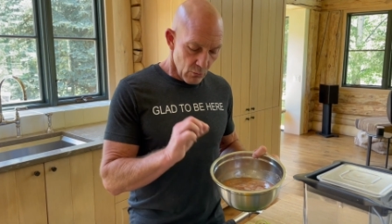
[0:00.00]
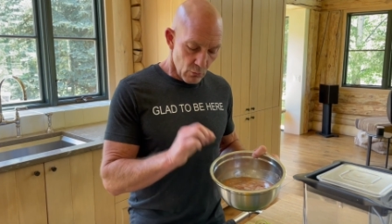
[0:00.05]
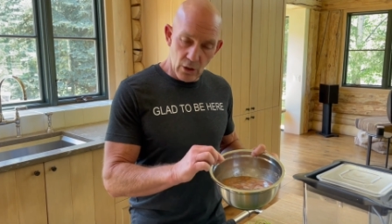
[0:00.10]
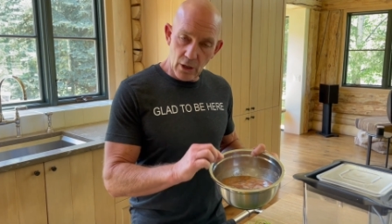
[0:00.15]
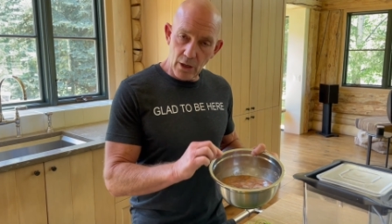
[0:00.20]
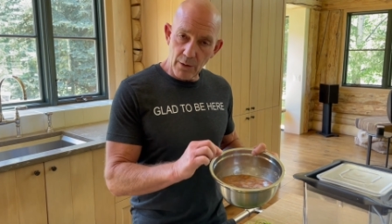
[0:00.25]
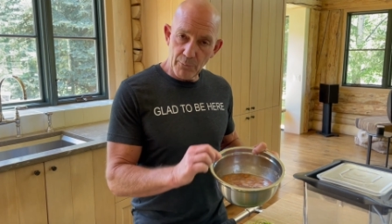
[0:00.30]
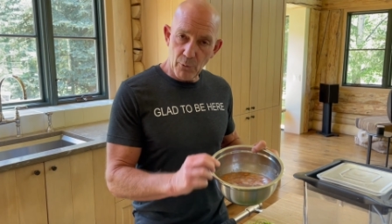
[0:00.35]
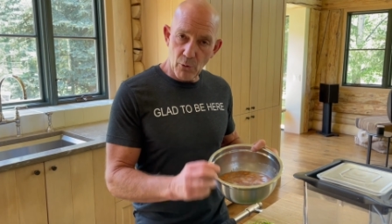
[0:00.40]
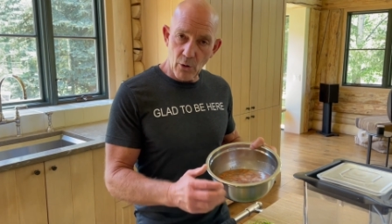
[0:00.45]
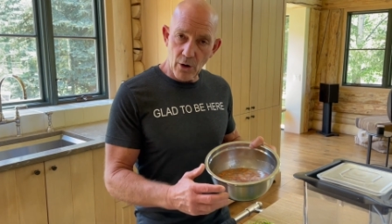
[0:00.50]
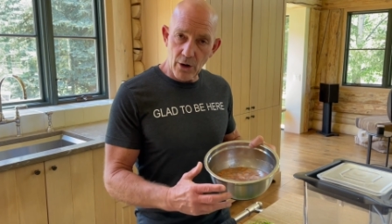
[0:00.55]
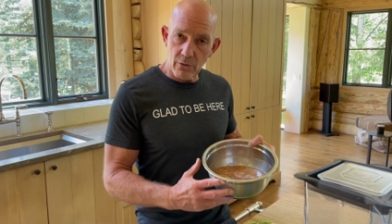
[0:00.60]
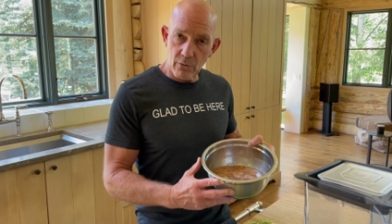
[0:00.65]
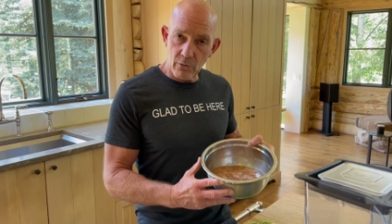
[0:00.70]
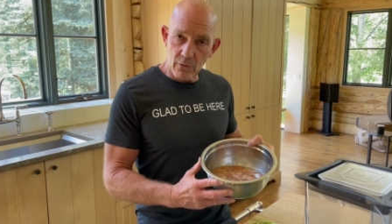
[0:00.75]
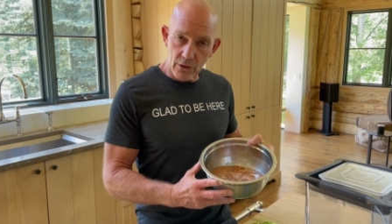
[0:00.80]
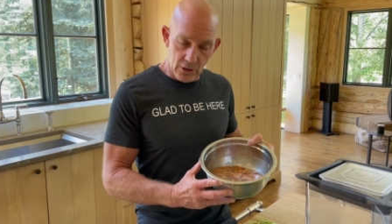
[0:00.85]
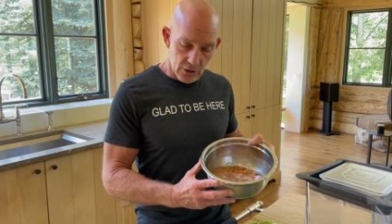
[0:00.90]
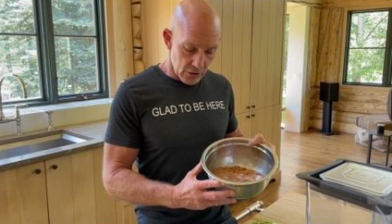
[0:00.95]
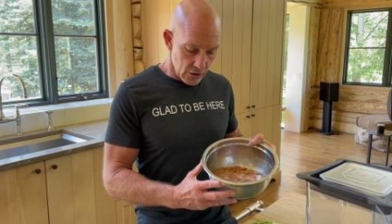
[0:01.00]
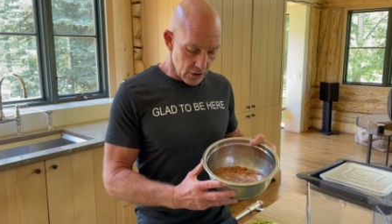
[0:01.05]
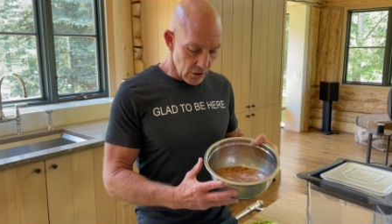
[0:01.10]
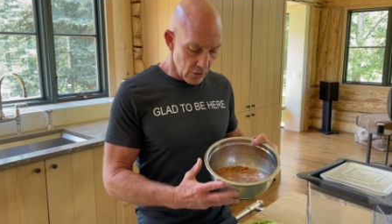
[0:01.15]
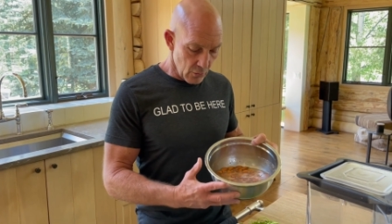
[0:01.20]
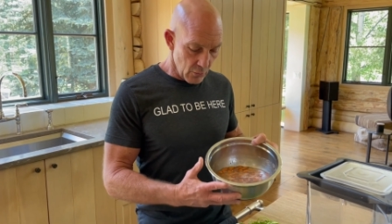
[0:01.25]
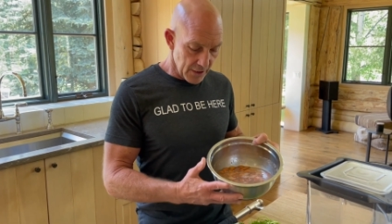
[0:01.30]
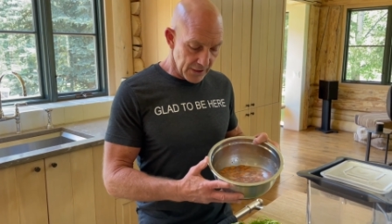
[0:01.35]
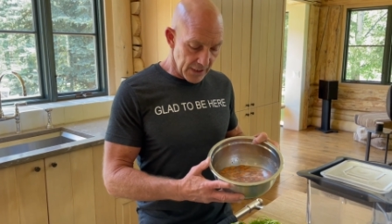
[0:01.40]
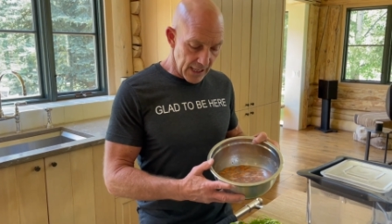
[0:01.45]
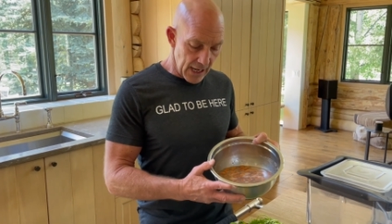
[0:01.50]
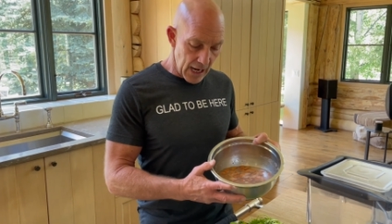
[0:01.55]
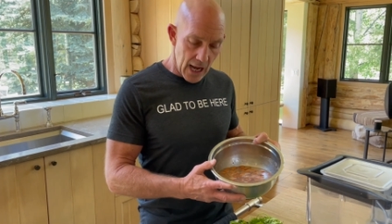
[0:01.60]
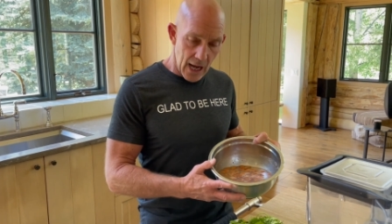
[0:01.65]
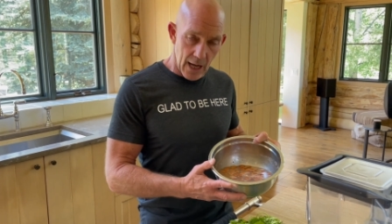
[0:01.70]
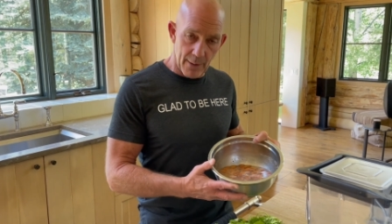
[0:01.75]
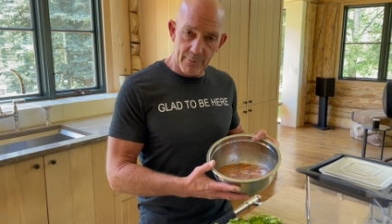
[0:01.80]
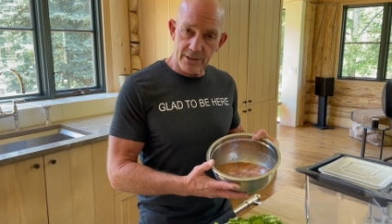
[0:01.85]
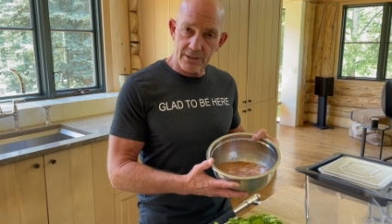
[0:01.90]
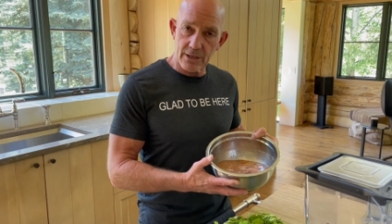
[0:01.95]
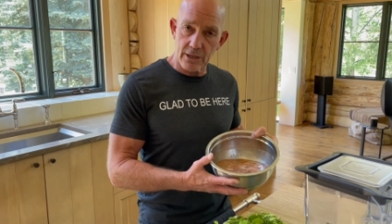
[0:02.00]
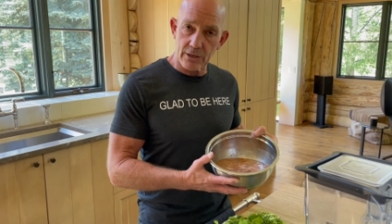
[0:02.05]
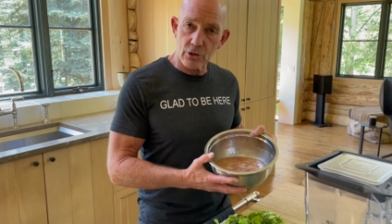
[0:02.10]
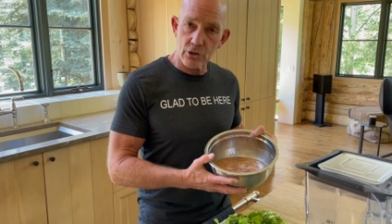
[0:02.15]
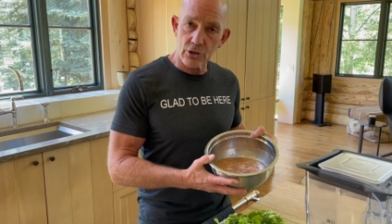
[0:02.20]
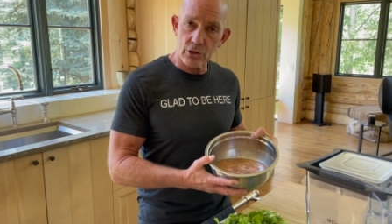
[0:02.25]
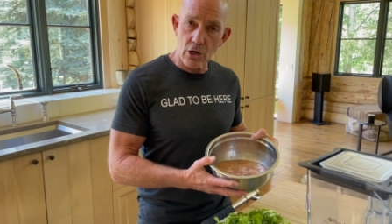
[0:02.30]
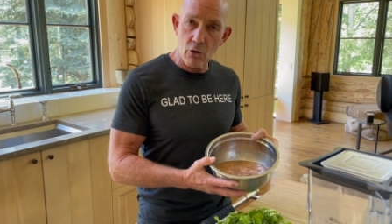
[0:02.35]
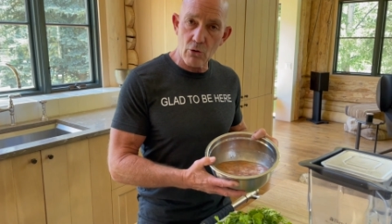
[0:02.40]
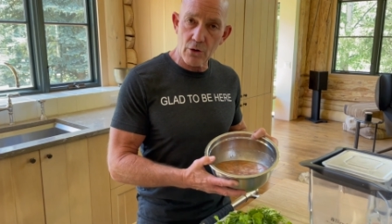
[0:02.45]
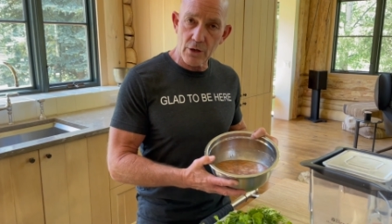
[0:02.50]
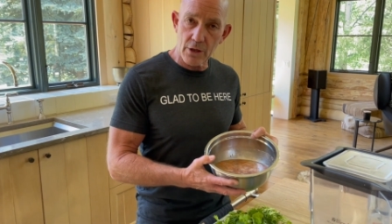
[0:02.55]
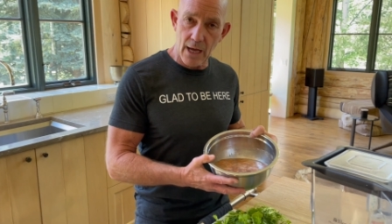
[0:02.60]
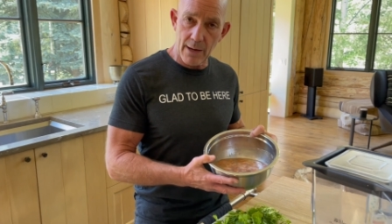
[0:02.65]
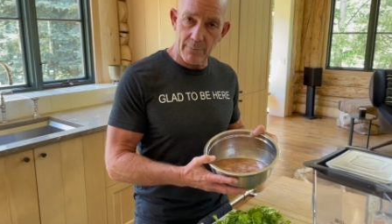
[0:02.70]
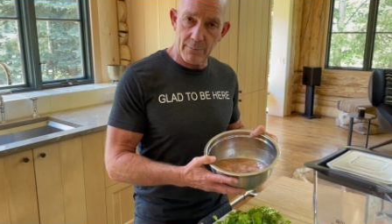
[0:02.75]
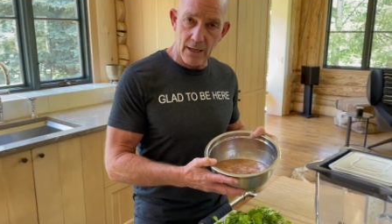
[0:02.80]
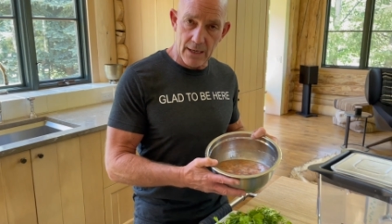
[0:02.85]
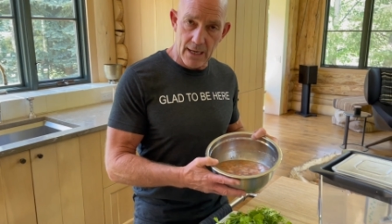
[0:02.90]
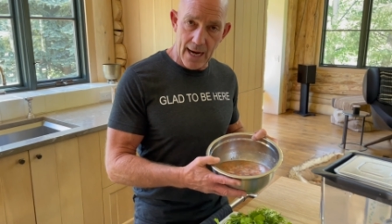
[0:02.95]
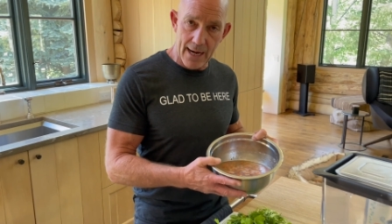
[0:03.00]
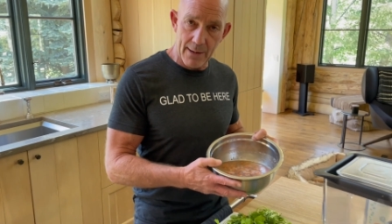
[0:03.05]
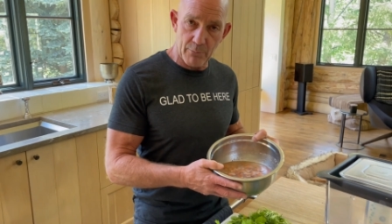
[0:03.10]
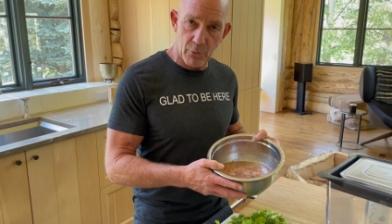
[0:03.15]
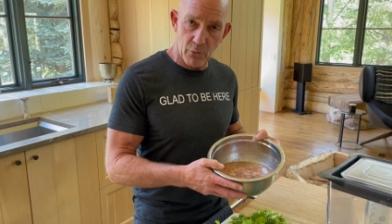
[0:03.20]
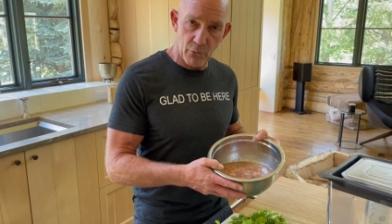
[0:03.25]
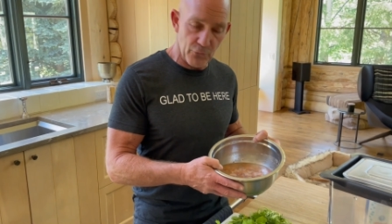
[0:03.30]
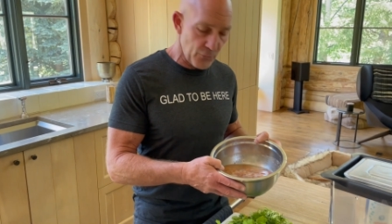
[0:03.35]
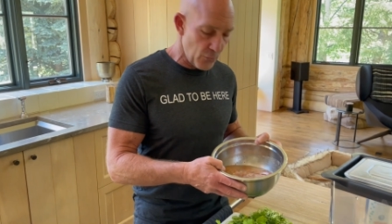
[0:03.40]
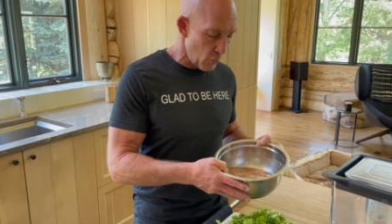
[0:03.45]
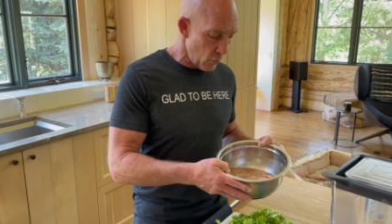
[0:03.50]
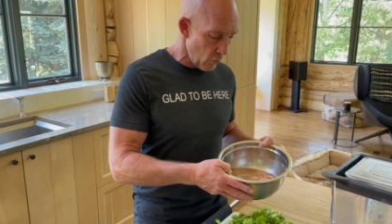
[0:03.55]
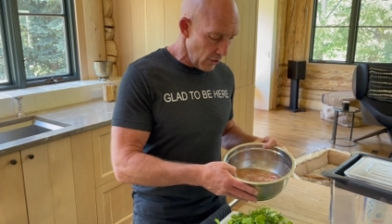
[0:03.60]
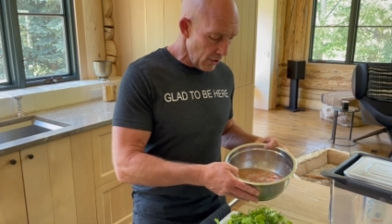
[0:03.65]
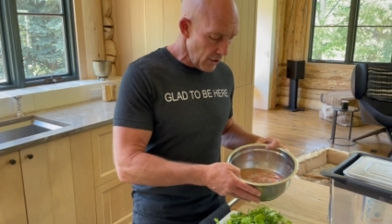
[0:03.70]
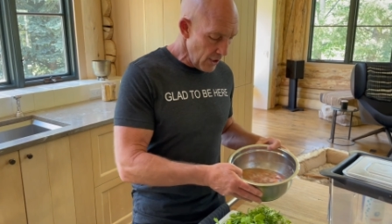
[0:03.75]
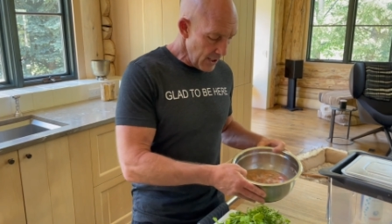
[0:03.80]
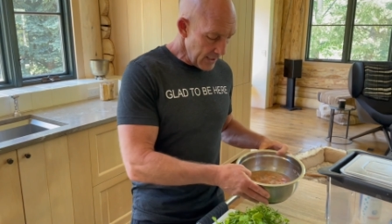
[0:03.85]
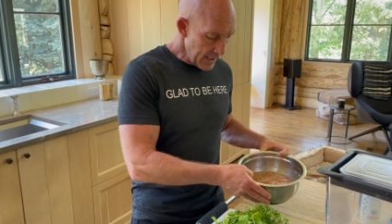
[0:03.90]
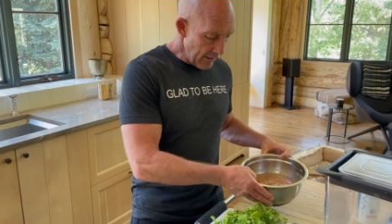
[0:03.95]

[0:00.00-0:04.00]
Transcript: Real important to do with the almonds is soak them the night before.